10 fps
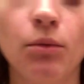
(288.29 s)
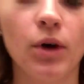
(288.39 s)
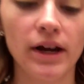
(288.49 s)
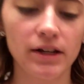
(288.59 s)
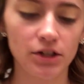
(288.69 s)

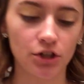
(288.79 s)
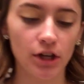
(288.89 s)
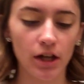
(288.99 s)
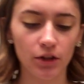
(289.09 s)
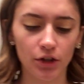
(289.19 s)
whitish
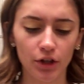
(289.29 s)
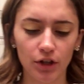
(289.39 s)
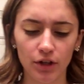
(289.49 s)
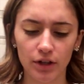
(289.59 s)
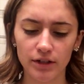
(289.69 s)

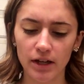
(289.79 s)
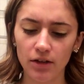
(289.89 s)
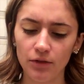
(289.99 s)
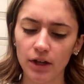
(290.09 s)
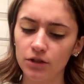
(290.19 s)
color. It's kind
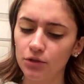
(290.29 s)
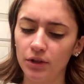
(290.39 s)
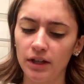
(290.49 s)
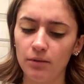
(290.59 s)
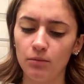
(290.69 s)
of like a
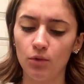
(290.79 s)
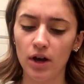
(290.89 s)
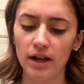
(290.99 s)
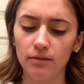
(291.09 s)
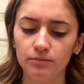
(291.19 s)
cream
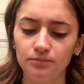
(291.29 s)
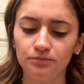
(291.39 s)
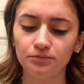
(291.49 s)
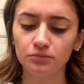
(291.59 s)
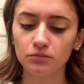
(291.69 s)
white,
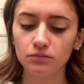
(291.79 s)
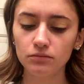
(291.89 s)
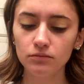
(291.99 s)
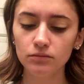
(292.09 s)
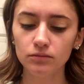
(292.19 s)

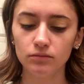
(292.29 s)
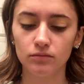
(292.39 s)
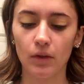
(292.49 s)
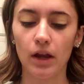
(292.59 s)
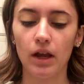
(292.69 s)

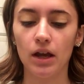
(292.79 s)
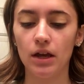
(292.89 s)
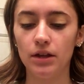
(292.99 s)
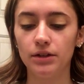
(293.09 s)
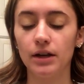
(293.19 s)

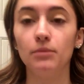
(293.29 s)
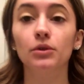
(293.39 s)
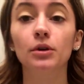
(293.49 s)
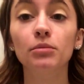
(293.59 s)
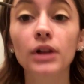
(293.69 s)
and I'm
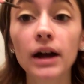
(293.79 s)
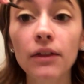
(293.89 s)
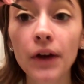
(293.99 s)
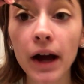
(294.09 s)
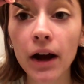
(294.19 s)
going to apply
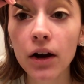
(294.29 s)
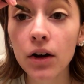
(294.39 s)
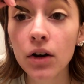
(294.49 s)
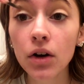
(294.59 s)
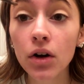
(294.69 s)
that
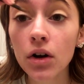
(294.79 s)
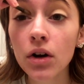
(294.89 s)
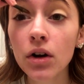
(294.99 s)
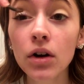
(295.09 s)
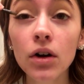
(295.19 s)

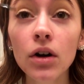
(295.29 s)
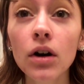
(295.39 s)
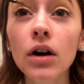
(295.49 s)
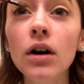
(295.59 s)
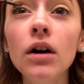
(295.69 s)

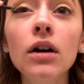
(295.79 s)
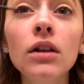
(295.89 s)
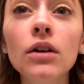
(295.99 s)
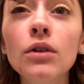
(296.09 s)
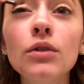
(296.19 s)

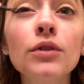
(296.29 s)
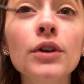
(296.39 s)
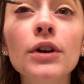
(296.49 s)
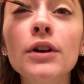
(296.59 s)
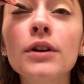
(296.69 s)
all
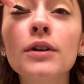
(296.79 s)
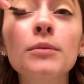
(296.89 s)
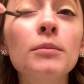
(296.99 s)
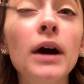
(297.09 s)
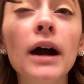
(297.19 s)
over
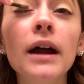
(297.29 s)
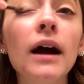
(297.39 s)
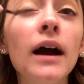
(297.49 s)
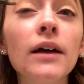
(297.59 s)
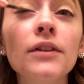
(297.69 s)
my
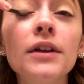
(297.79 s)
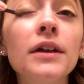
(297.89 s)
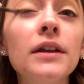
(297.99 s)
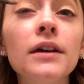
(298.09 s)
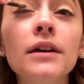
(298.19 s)

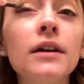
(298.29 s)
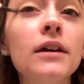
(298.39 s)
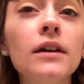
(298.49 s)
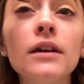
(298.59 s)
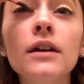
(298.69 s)
eyelid
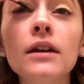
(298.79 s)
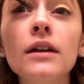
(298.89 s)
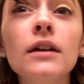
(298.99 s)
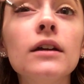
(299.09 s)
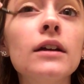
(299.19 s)

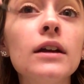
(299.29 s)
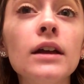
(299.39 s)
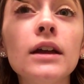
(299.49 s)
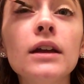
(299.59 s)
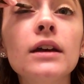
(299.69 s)

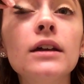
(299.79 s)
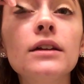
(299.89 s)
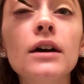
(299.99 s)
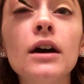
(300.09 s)
and